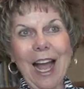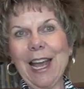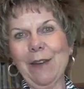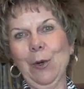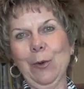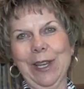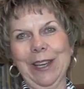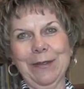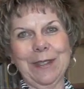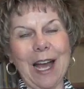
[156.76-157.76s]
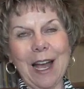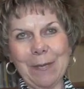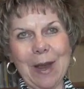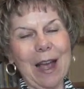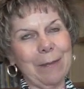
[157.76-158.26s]
I have no gifts.
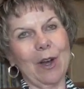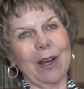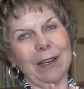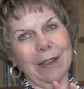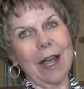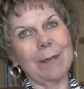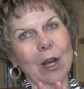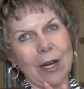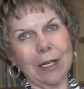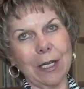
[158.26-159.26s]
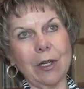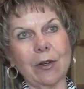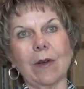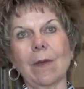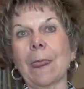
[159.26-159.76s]
I'm not a
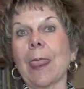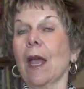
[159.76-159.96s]
leader.